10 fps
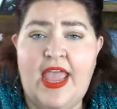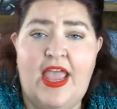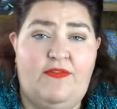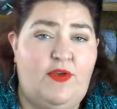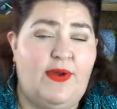
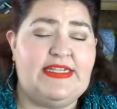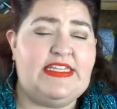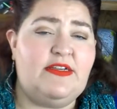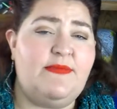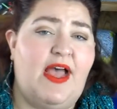If you want to
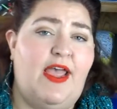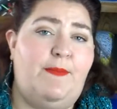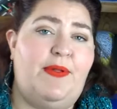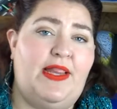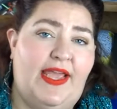see my
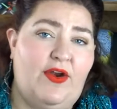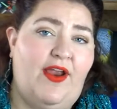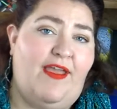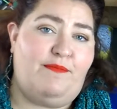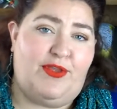planner
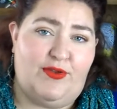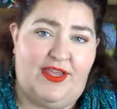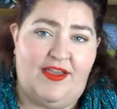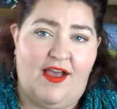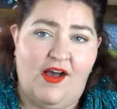and
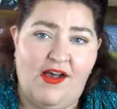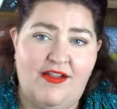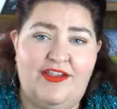beauty haul,